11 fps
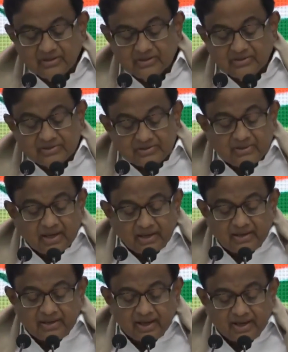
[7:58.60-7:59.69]
The
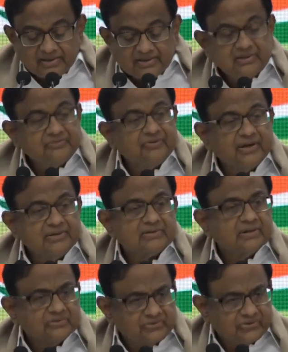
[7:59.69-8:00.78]
CIA identifies
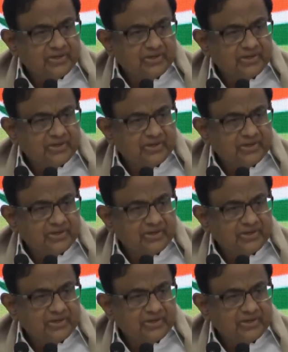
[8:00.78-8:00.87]
3